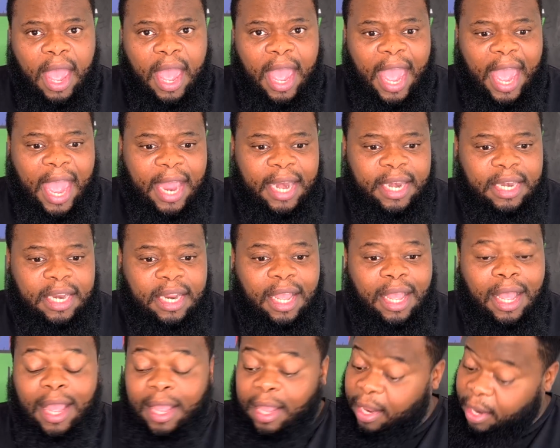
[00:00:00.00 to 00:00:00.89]
and
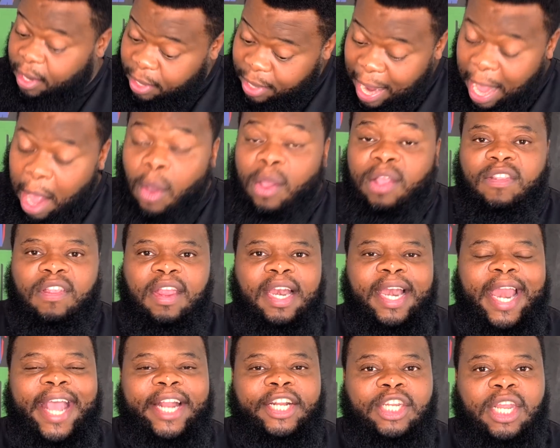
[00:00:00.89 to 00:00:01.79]
now is
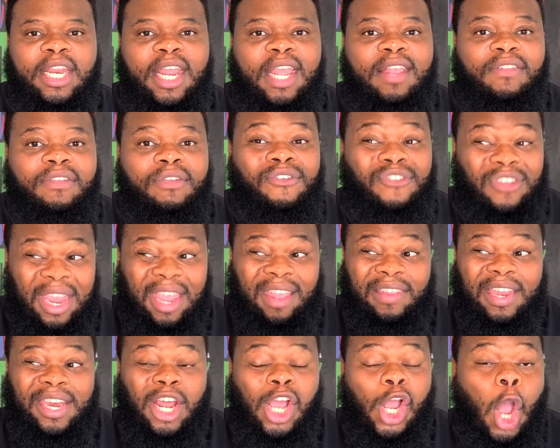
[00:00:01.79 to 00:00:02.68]
alleged that she
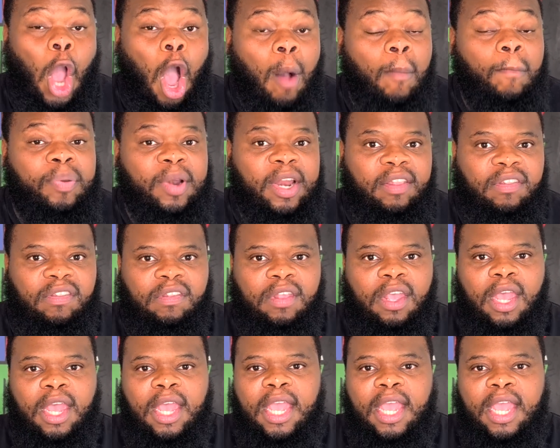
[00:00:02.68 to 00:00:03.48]
is an accomplice